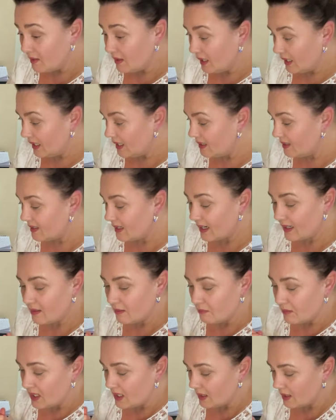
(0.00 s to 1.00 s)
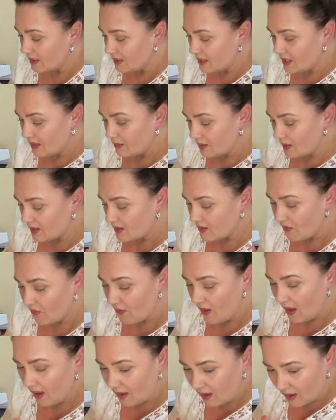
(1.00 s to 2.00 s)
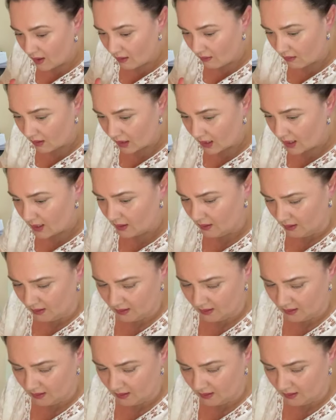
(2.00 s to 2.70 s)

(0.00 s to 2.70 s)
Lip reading: He's out in Midland, he works in that area,